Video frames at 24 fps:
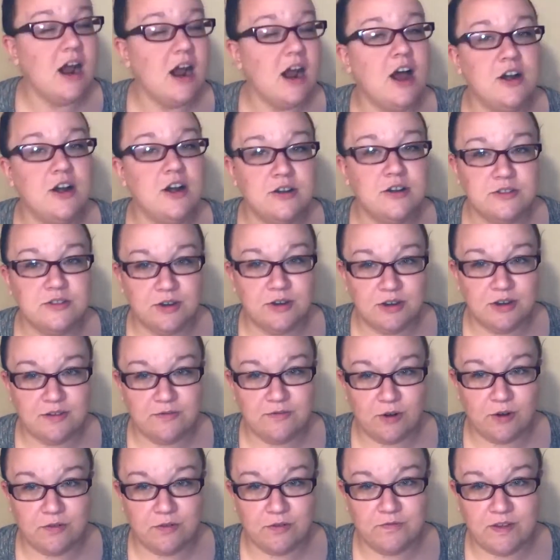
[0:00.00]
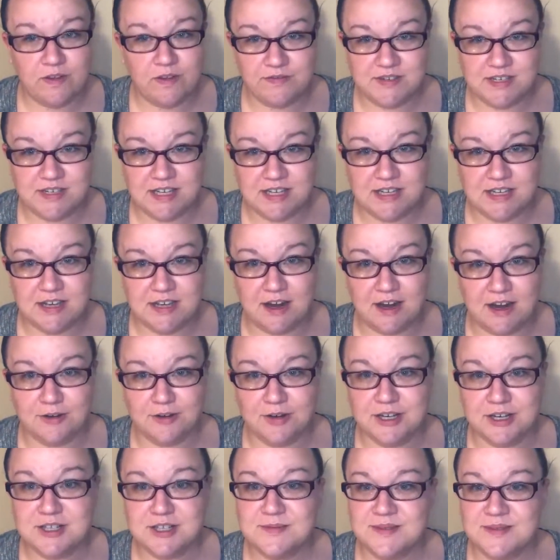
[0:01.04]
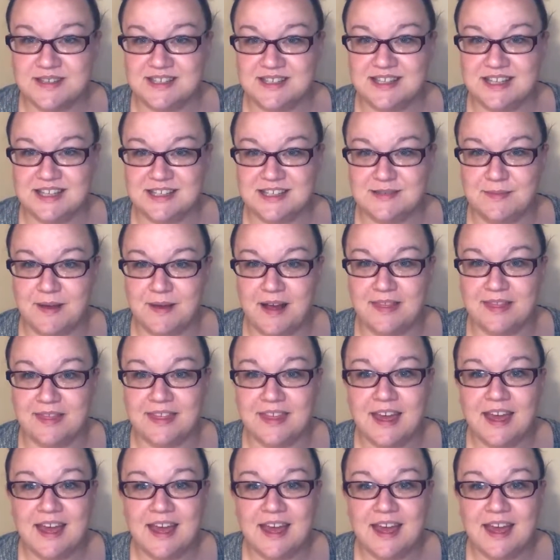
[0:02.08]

$134.50 on Christmas this month